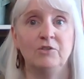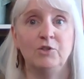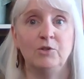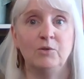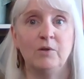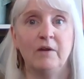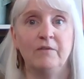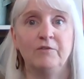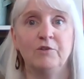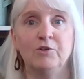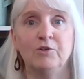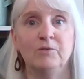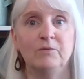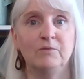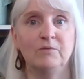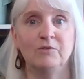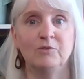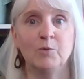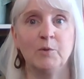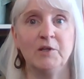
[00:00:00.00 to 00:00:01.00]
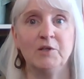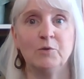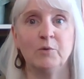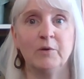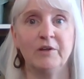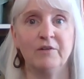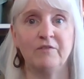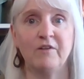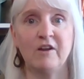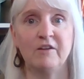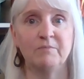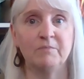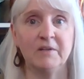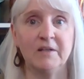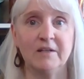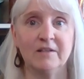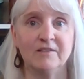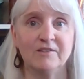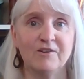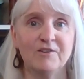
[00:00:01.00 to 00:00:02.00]
have your 2025
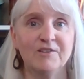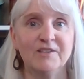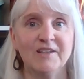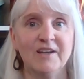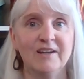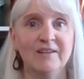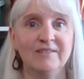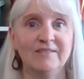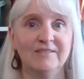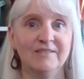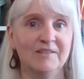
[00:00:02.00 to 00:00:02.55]
plans all set?